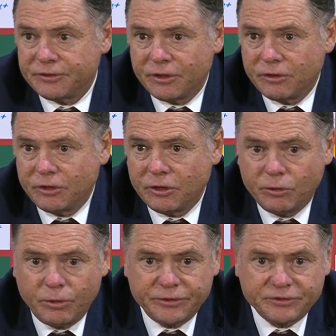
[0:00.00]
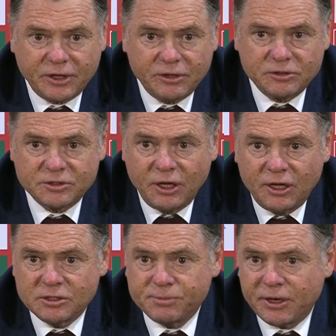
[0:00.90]
So, you know, you always say
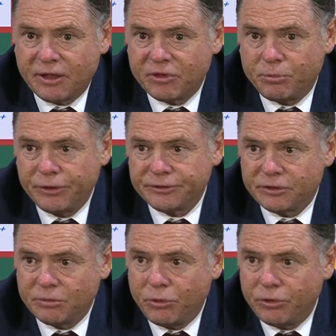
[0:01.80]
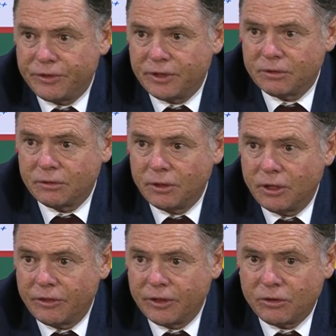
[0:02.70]
it's better to have the points on the board than
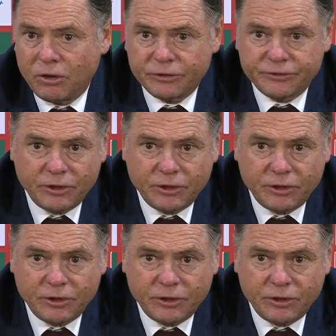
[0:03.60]
not.